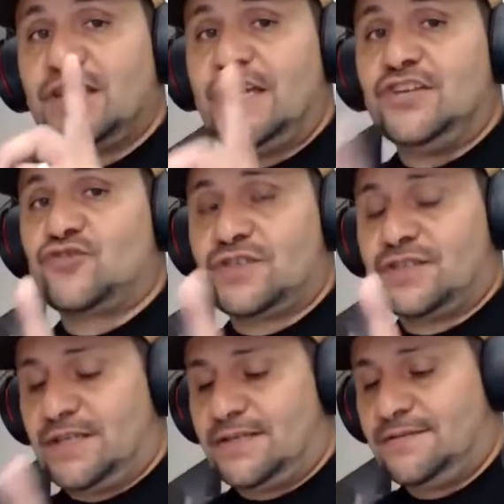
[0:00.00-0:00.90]

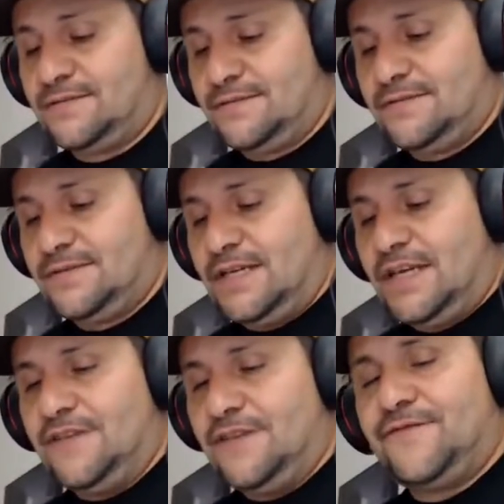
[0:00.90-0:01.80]
interesting.
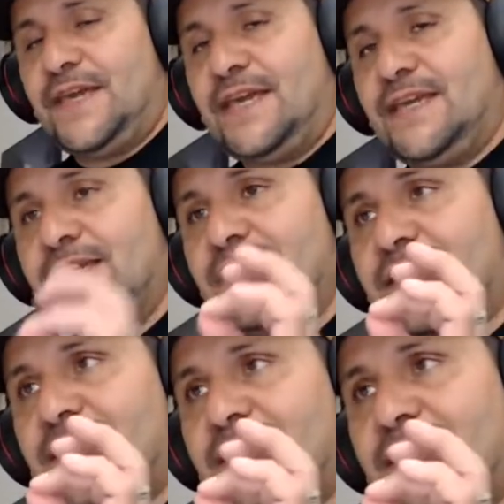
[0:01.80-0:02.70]
If they
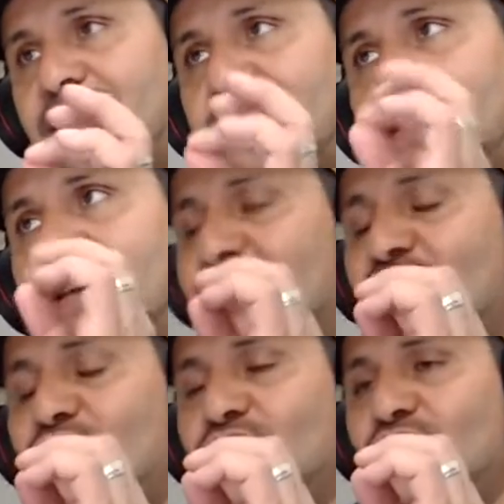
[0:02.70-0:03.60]
I
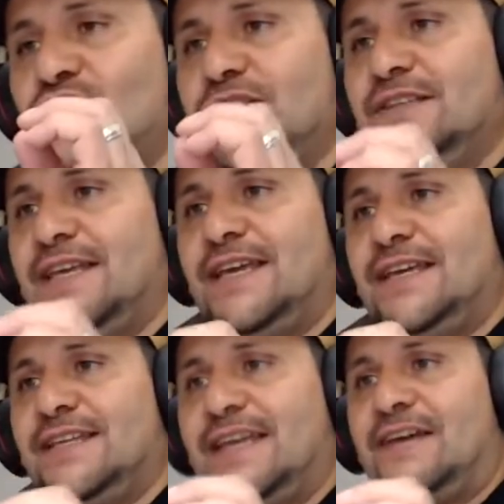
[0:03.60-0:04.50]
s-
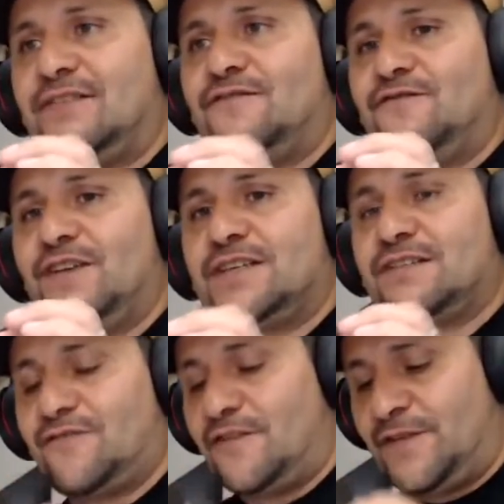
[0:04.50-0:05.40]
they have to
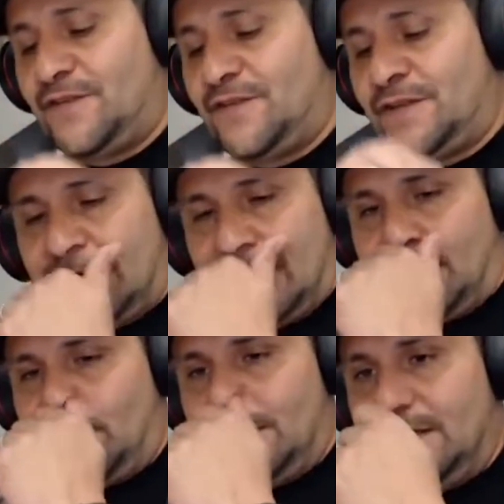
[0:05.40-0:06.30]
fix the front facing
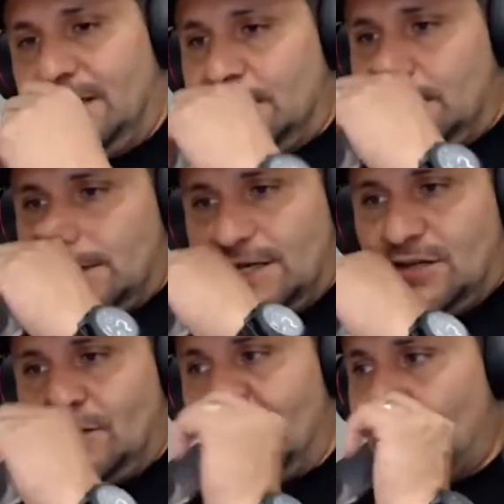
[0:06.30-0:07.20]
camera because I
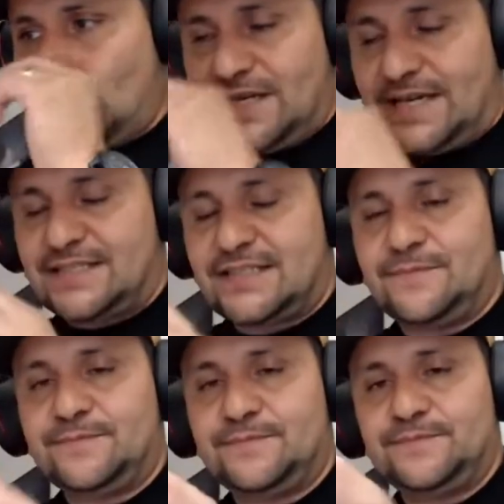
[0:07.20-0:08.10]
know the V30 had
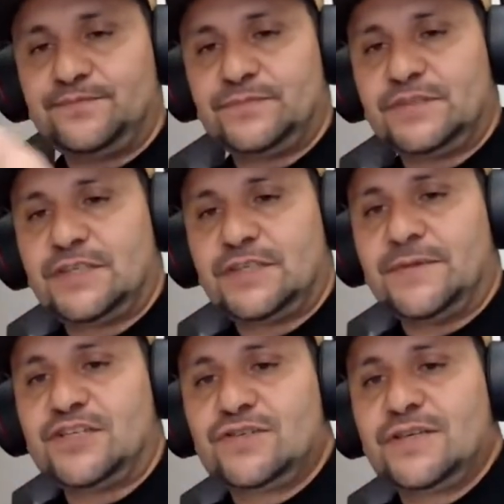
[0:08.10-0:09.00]
some
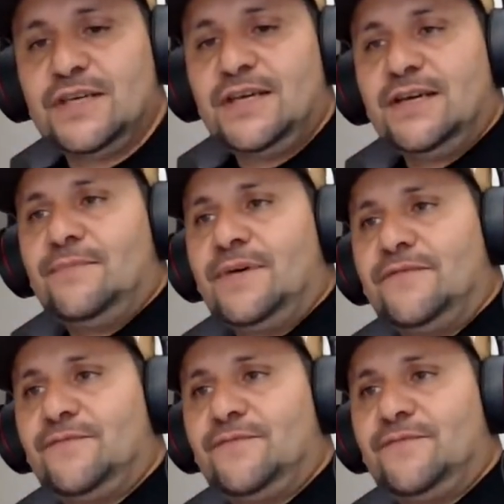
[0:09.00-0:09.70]
issues. But if